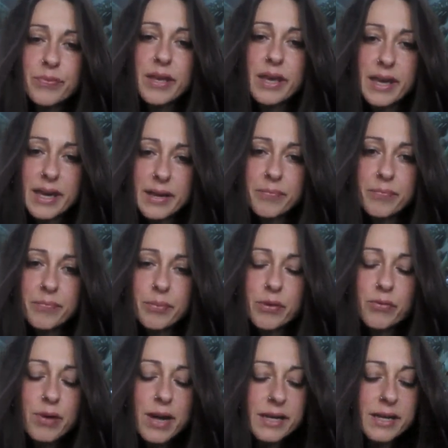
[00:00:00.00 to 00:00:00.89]
Yeah.
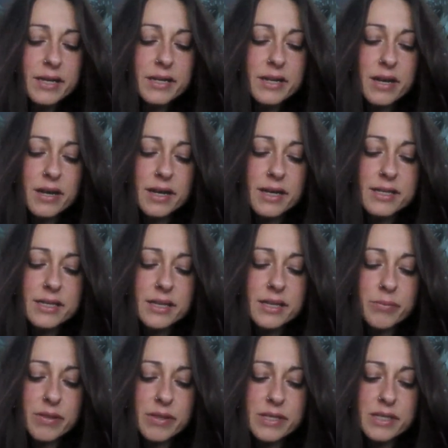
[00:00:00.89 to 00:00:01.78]
But recognize,
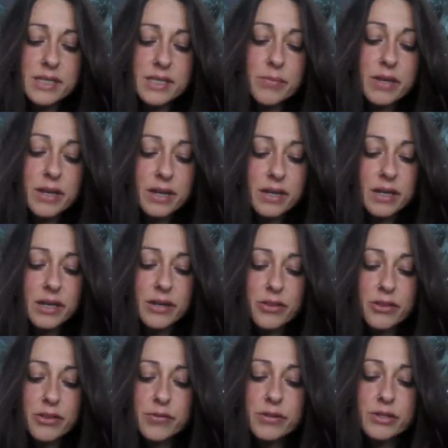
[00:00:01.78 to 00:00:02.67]
this is something I
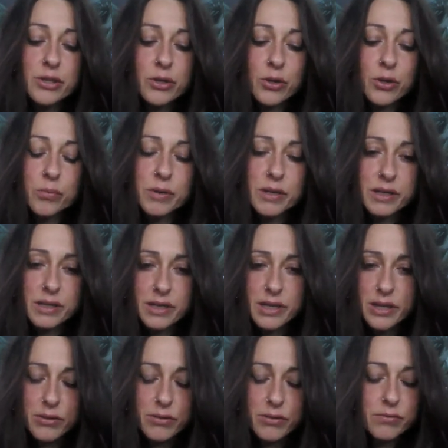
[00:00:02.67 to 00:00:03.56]
learned through Dom, and I
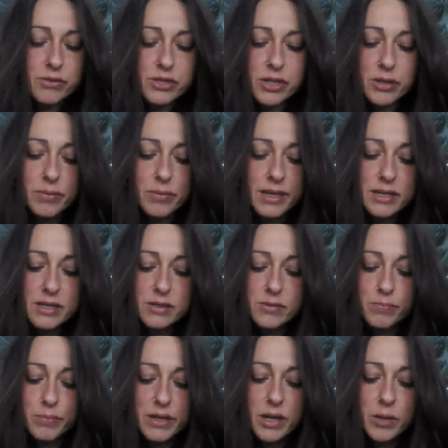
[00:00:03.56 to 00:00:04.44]
know
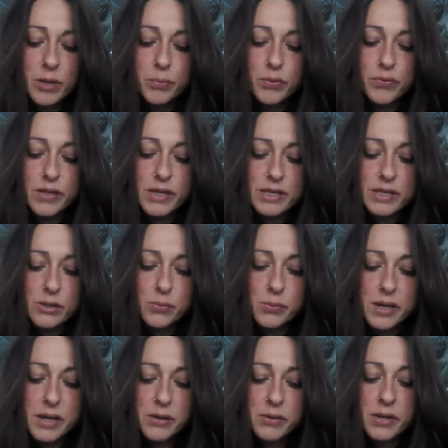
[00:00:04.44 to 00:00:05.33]
Charmaine's big up on this
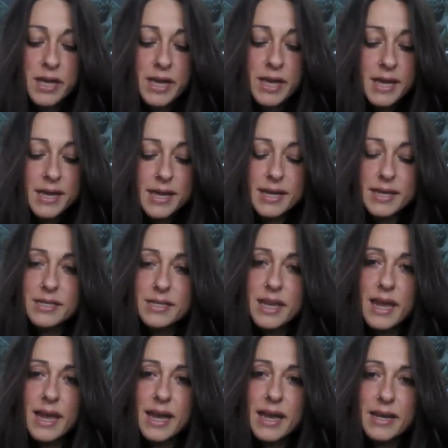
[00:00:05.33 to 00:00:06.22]
as well, is
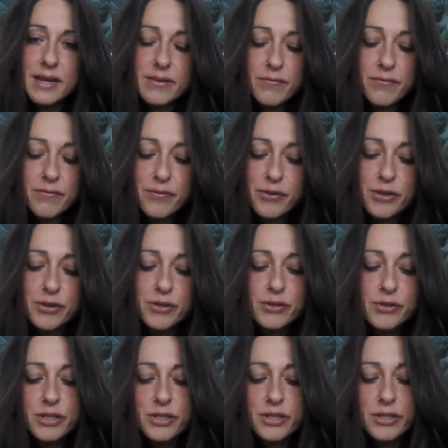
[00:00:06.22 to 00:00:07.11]
that
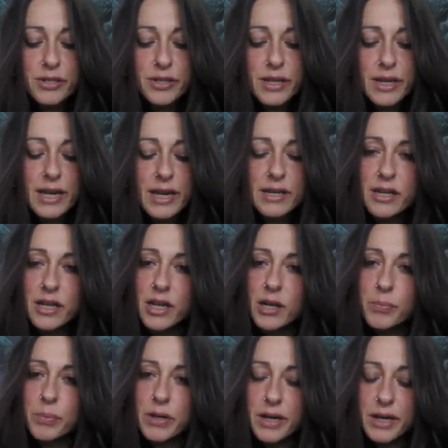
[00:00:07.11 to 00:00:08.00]
fruit and
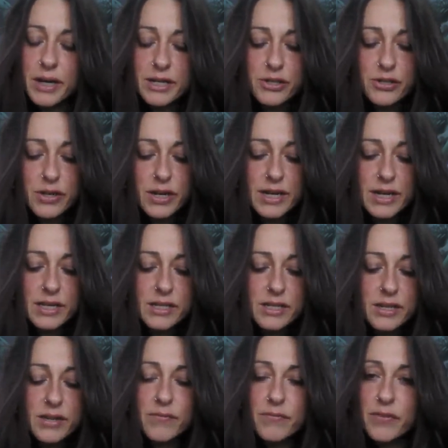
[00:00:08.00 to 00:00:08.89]

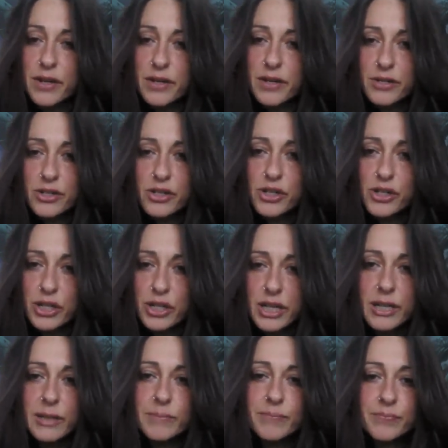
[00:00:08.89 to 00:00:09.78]
carbohydrates convert to
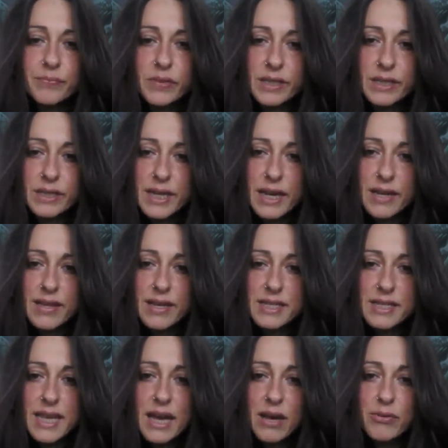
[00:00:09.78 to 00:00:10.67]
sugar. Okay,
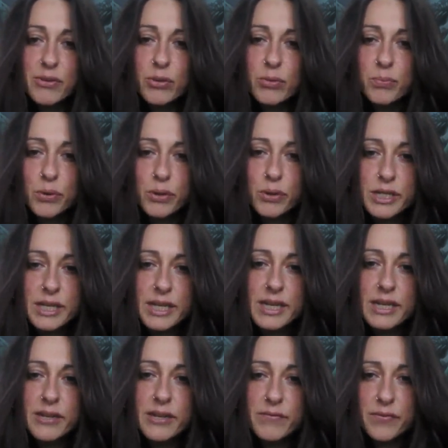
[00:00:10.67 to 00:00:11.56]
that's how your
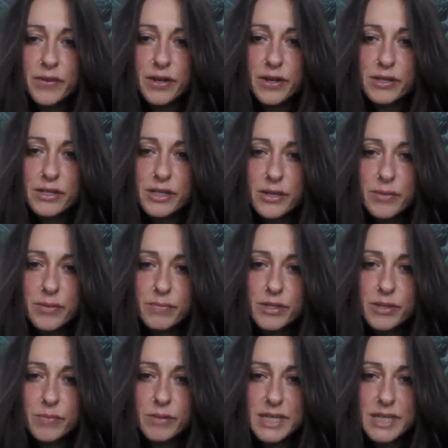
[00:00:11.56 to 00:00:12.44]
body converts
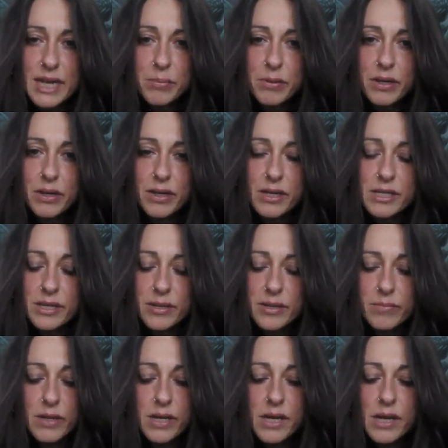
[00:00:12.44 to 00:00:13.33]
them to metabolize
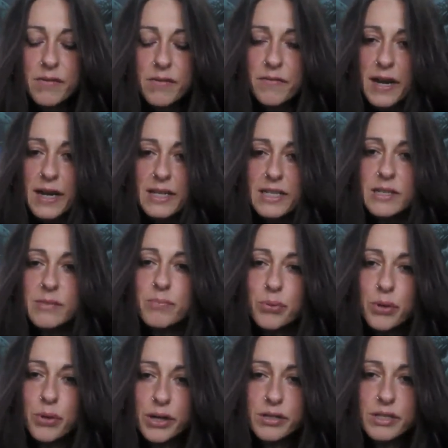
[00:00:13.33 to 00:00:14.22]
them. Fats
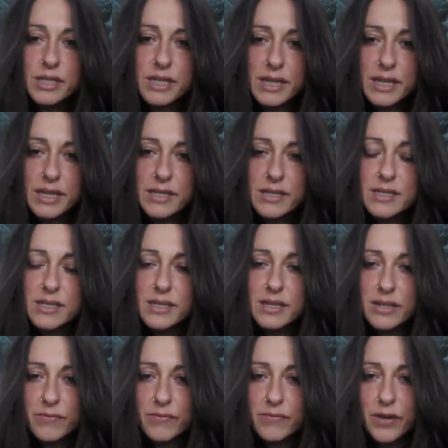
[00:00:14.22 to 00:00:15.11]
and proteins
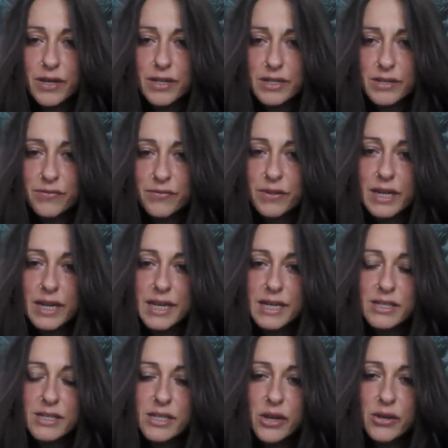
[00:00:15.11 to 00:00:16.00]
convert
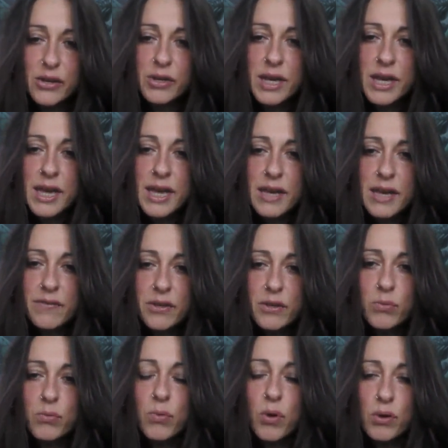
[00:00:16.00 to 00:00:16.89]
differently. So
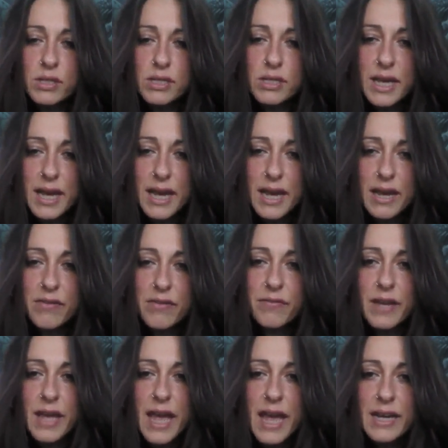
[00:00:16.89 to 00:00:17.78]
if you want to
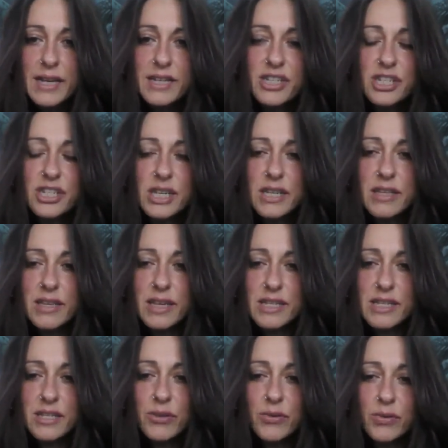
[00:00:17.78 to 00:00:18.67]
have energy
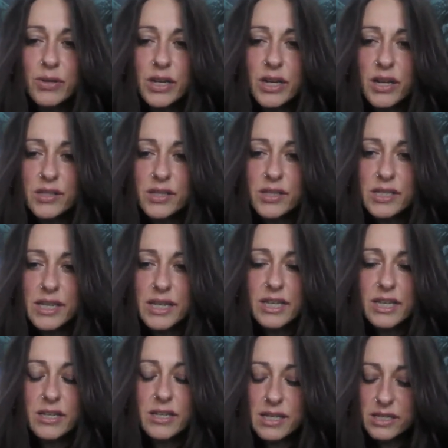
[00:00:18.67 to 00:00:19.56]
that is
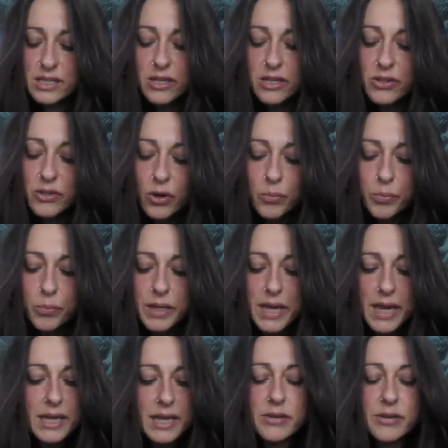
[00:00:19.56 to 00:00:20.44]
long-lasting, you need to not
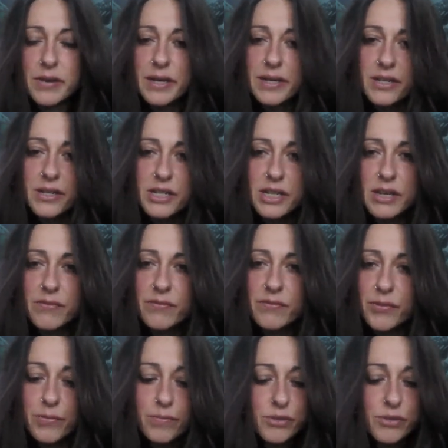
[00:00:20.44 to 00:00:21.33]
be getting your energy
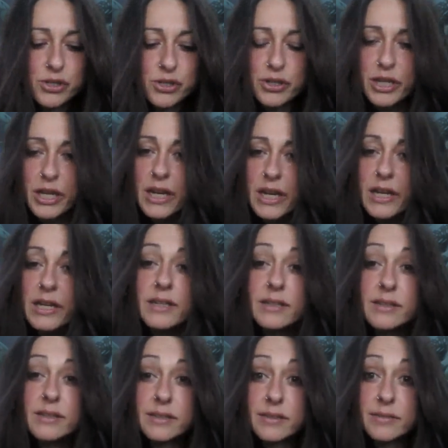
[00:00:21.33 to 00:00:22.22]
from sugar,